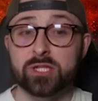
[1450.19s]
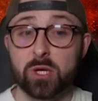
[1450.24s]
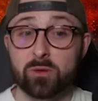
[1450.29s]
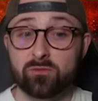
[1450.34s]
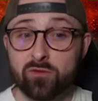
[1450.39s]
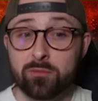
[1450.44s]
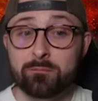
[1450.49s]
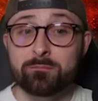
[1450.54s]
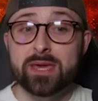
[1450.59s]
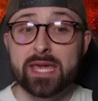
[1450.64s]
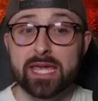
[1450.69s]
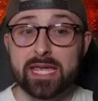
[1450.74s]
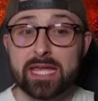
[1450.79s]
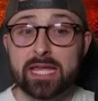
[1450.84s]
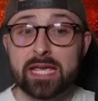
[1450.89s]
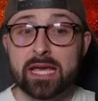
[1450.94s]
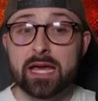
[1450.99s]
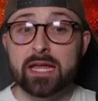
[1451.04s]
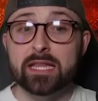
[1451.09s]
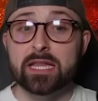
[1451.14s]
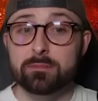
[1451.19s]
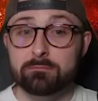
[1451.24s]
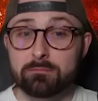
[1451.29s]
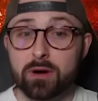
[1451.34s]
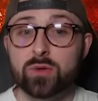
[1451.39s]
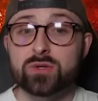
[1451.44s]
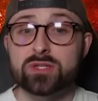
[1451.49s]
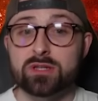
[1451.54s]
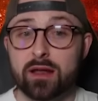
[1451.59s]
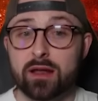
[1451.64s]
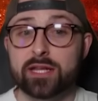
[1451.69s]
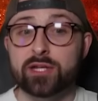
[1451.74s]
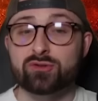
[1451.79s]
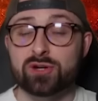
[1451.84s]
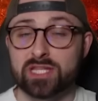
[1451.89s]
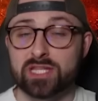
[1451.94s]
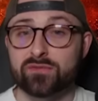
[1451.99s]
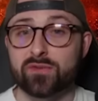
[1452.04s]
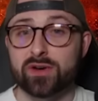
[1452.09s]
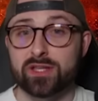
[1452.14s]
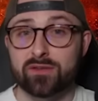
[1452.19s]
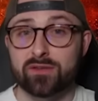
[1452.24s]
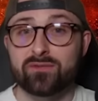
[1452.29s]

So for me, the most likely transfer in